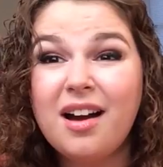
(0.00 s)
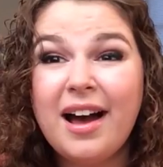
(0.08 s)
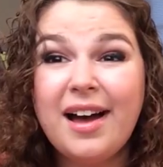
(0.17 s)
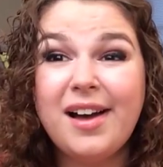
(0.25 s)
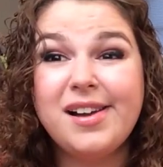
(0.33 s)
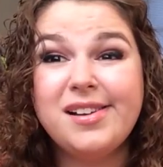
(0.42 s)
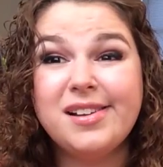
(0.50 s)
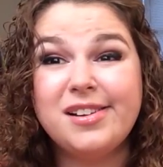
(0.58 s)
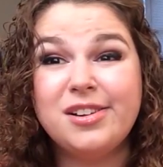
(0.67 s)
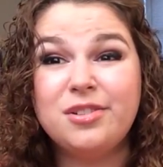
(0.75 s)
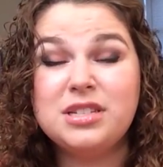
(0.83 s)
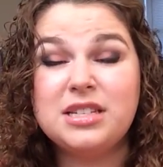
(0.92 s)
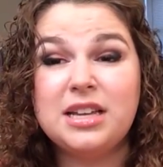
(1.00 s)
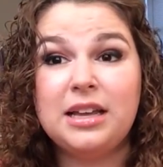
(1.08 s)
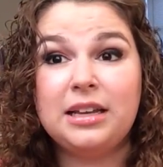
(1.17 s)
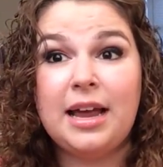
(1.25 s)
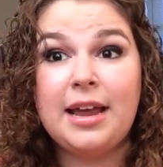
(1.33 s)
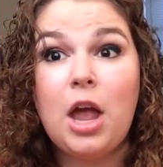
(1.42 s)
I didn't notice
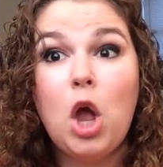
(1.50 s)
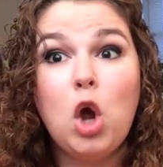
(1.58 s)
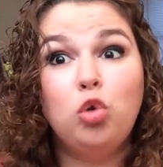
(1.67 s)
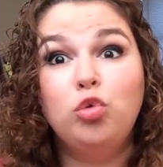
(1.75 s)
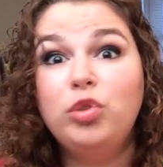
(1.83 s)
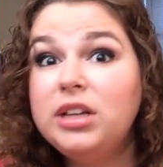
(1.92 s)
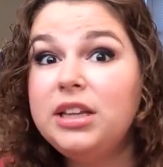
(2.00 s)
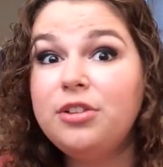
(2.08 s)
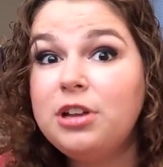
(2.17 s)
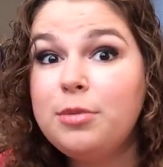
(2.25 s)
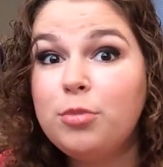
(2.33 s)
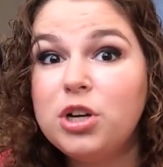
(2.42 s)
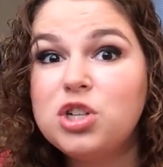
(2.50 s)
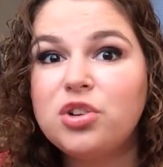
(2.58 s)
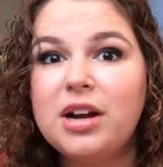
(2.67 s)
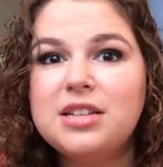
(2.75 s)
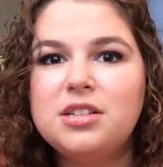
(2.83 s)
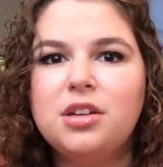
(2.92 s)
it like really, really
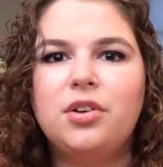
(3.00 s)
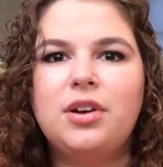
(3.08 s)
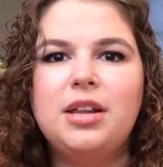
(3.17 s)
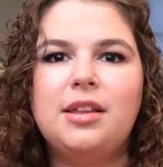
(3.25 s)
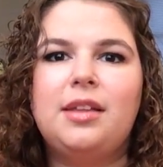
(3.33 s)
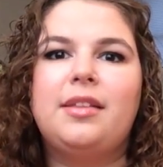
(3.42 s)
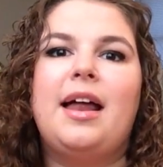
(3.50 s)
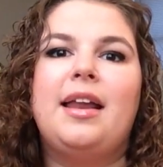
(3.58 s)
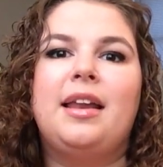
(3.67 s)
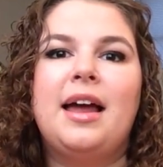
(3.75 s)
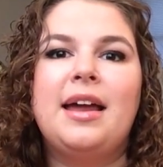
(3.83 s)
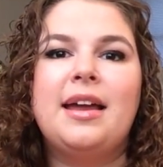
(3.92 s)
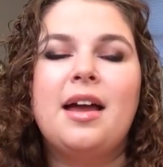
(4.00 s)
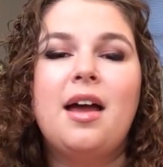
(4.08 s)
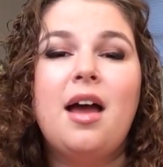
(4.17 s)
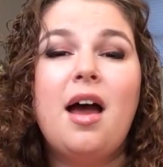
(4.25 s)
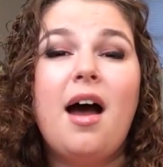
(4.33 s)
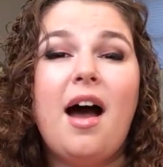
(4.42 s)
moisturizing or anything that like
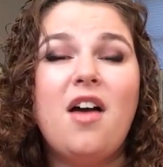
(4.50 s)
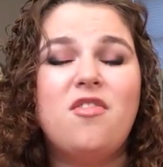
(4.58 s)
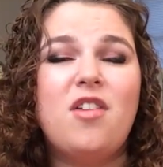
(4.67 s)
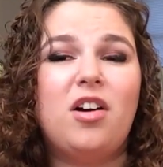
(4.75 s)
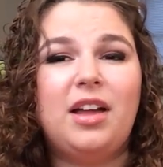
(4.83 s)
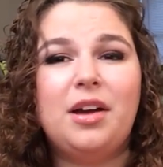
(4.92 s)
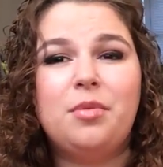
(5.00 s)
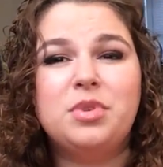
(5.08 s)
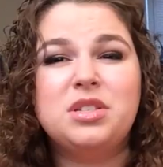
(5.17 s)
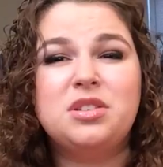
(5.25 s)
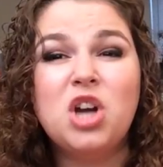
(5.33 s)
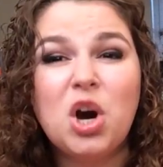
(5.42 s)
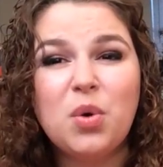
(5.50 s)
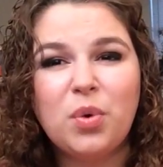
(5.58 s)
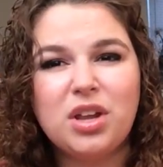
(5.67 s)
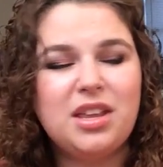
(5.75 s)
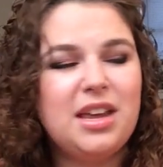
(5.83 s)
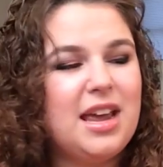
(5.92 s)
I felt like was
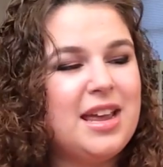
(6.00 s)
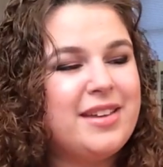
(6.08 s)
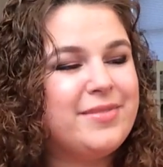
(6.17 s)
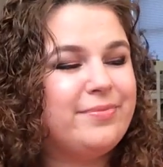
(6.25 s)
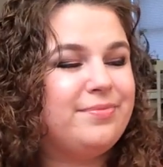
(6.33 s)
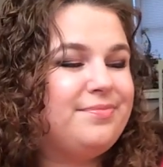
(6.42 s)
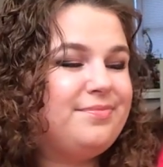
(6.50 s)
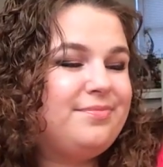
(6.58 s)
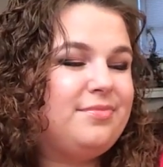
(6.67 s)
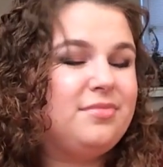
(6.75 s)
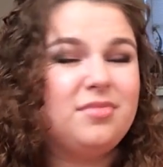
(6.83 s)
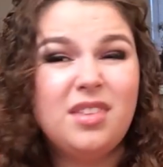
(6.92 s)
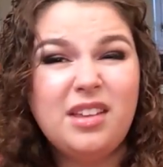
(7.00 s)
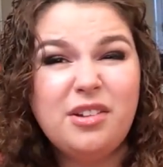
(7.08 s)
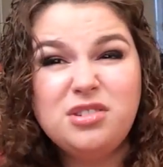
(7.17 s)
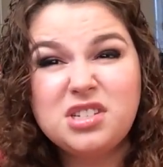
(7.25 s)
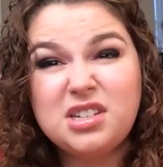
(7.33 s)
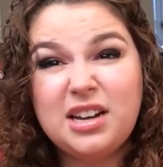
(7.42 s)
noteworthy. It
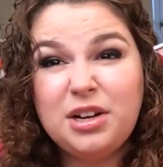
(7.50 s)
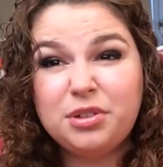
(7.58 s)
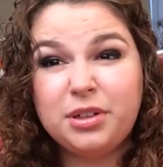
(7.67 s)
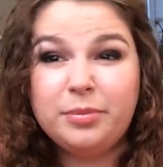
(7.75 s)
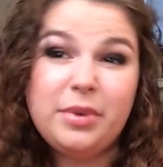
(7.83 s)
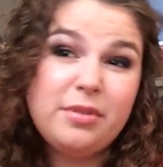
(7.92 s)
was just a night cream.